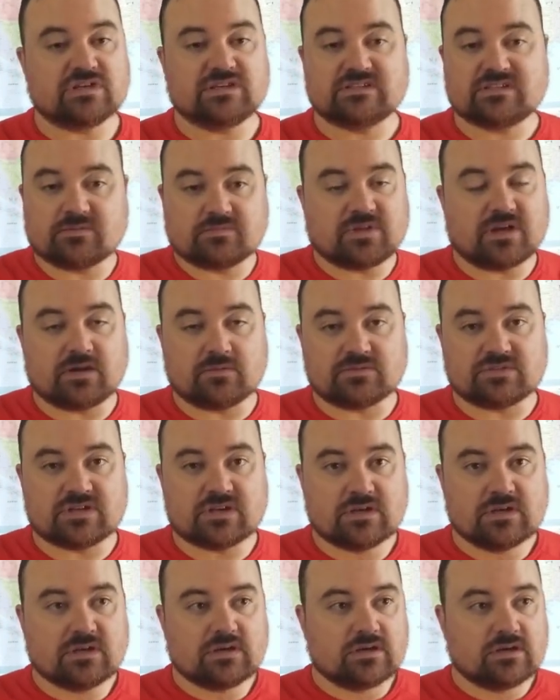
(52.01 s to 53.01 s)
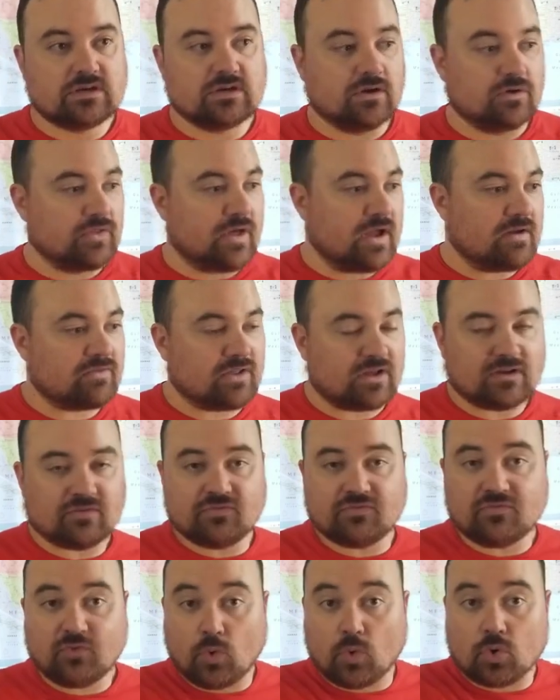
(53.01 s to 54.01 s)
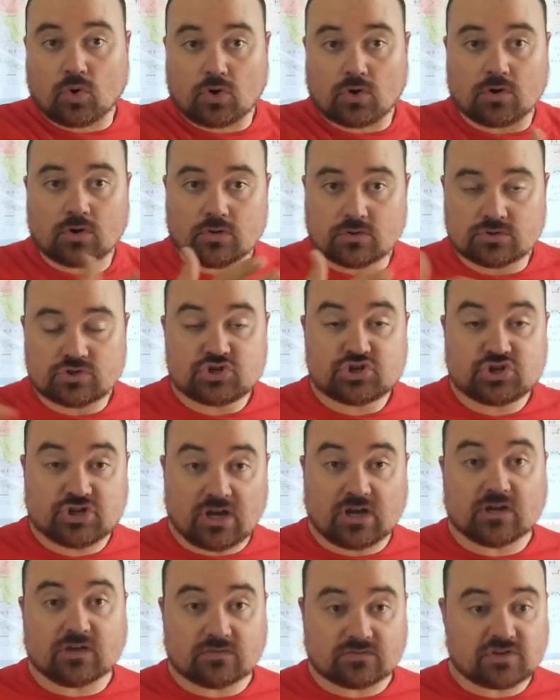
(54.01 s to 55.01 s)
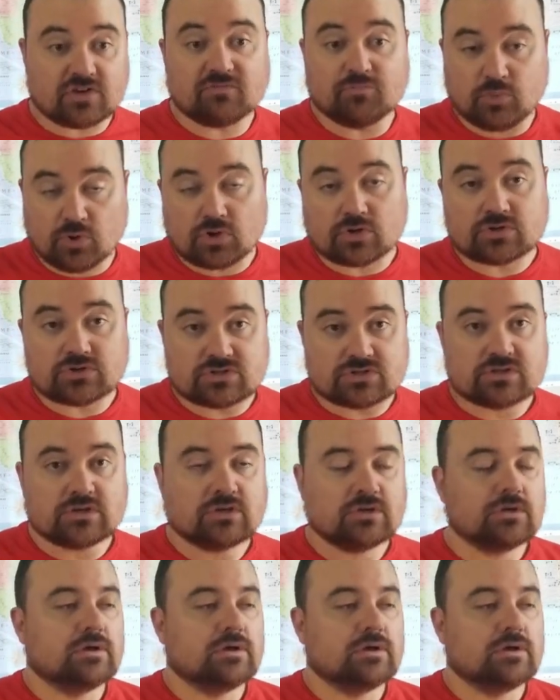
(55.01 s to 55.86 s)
And sometimes, you know, they have like four shelves of books,